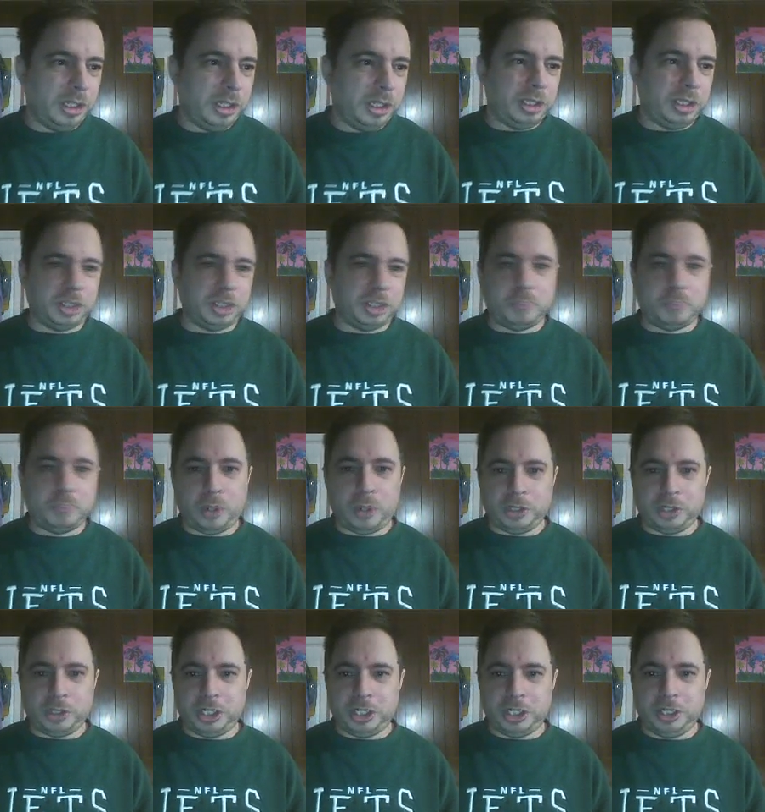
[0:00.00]
They just
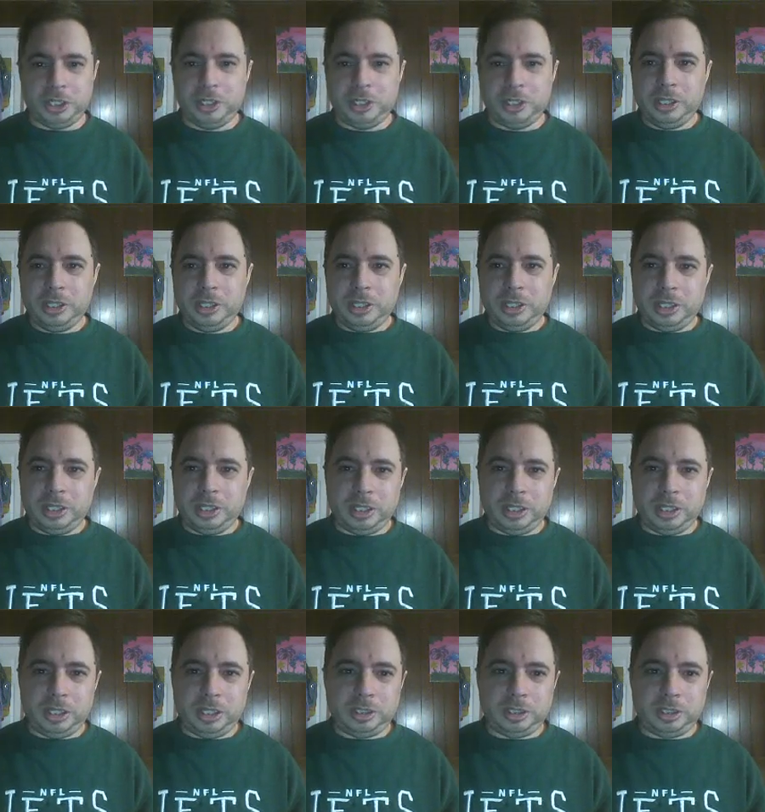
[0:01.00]
barge in,
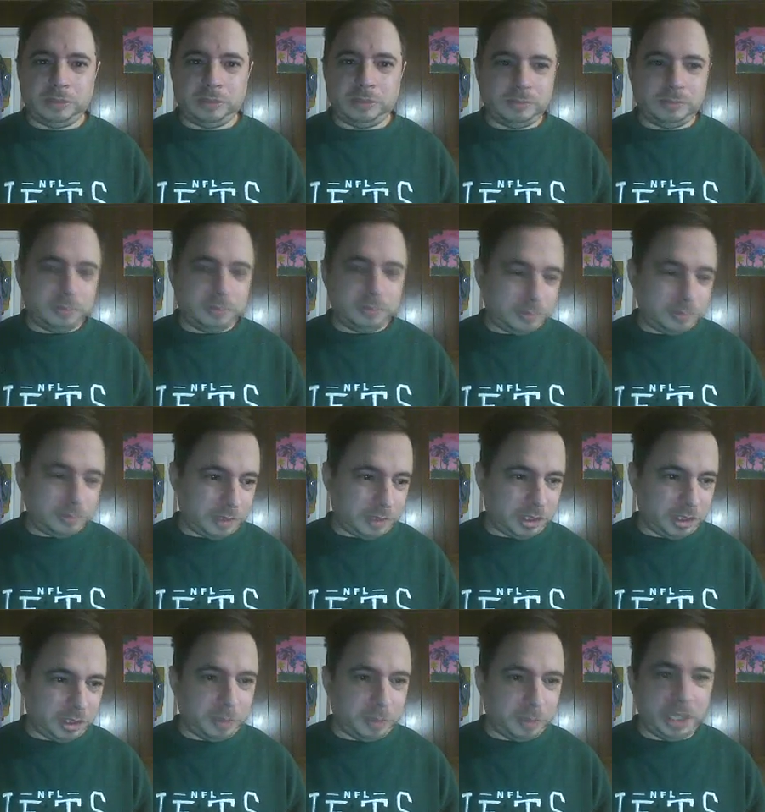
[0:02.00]
and uh,
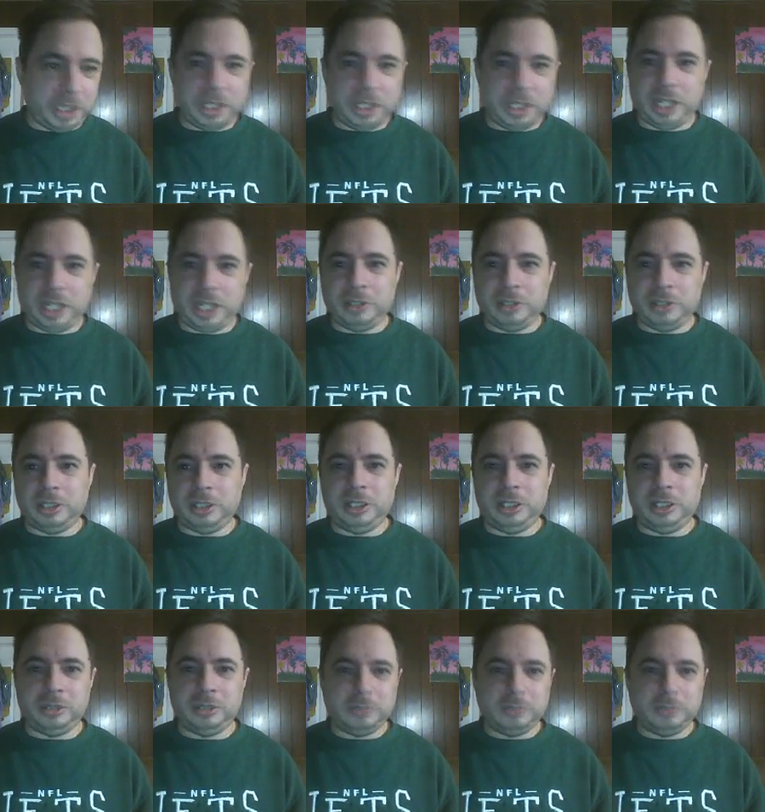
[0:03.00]
they're making out, and
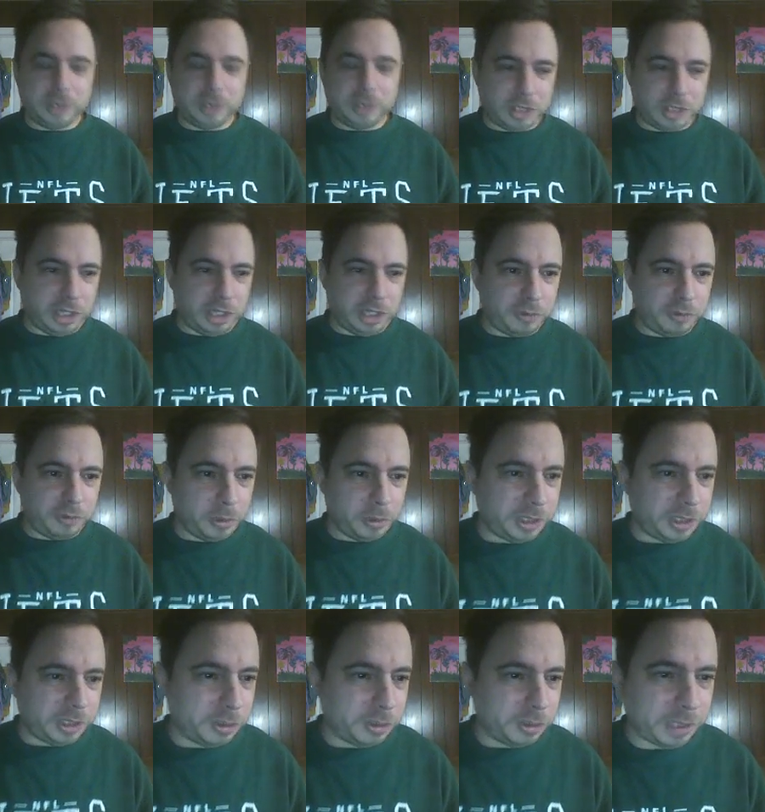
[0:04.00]
then Katie Forbes
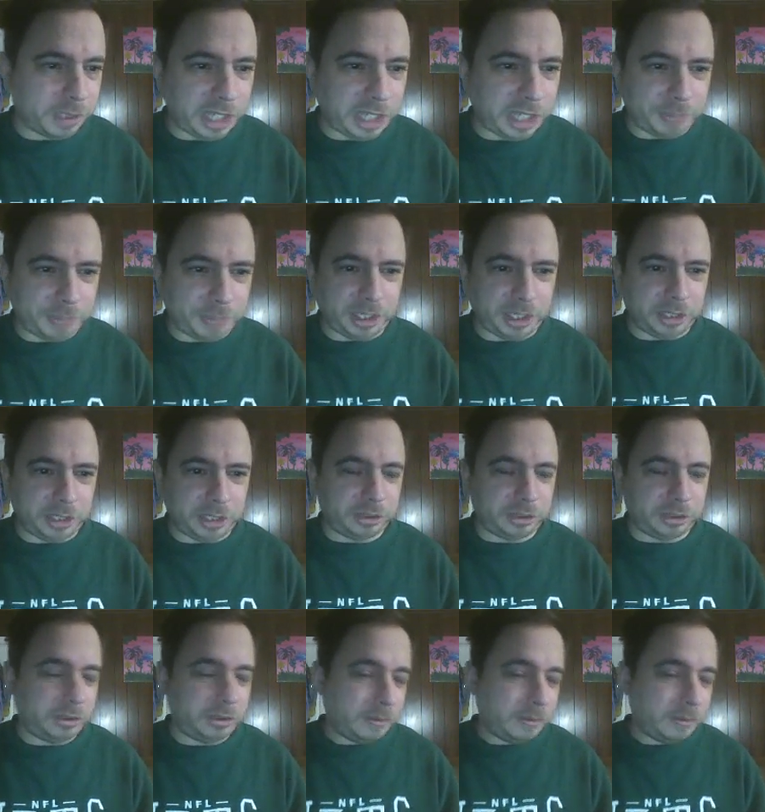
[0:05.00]
gives him a lap dance,